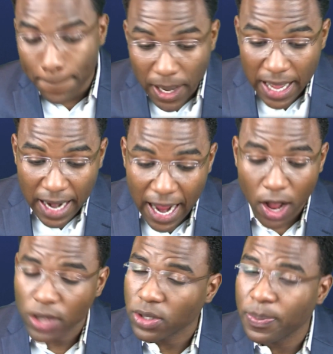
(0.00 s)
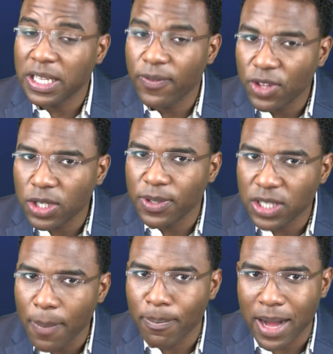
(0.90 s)
But I also believe there should be
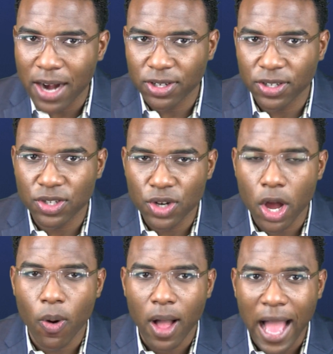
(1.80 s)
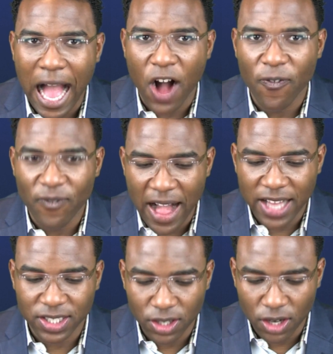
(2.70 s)
some monitoring to know how
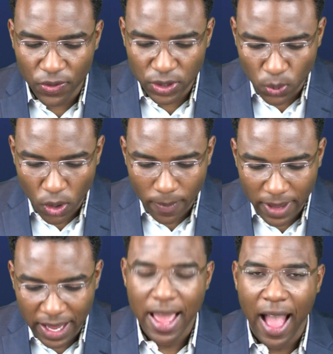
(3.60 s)
fast the earth is warming,